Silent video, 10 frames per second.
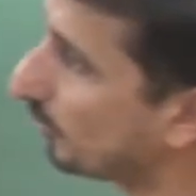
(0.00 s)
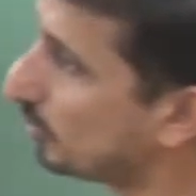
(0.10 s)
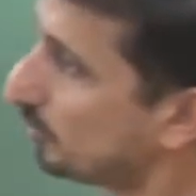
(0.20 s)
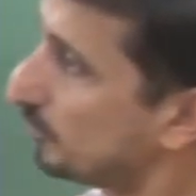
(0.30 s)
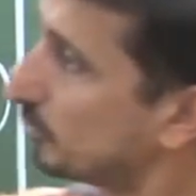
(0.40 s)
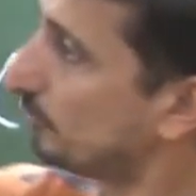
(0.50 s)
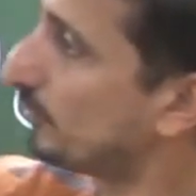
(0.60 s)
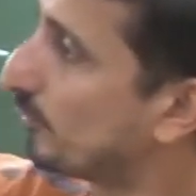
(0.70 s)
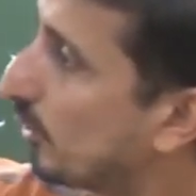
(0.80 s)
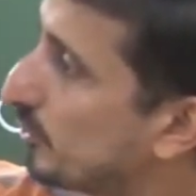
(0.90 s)
we want to
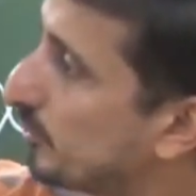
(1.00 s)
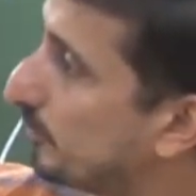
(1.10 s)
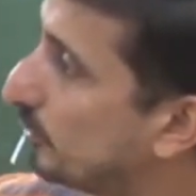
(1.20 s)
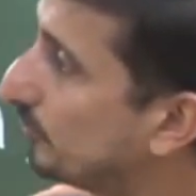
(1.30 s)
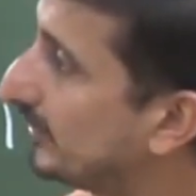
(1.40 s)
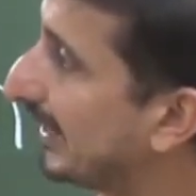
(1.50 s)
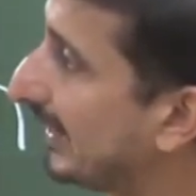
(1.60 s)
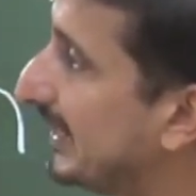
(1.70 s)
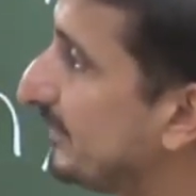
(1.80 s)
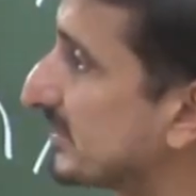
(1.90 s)
prove? We want to prove
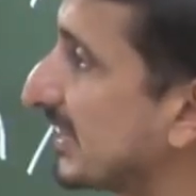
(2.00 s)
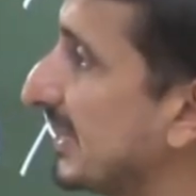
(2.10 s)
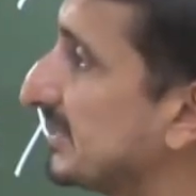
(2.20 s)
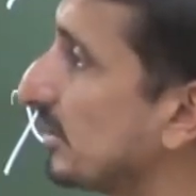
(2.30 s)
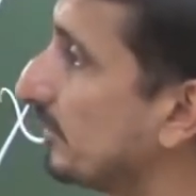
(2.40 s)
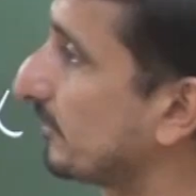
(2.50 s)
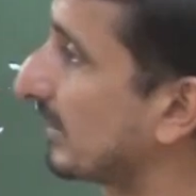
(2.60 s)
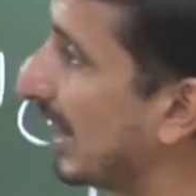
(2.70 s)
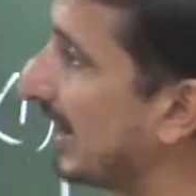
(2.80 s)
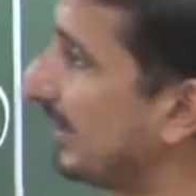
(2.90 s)
that leaf size of
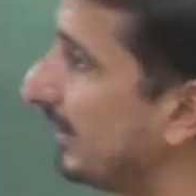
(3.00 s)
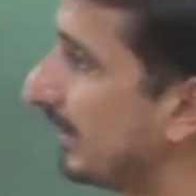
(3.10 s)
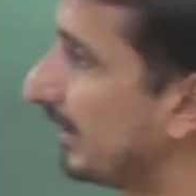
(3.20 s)
chi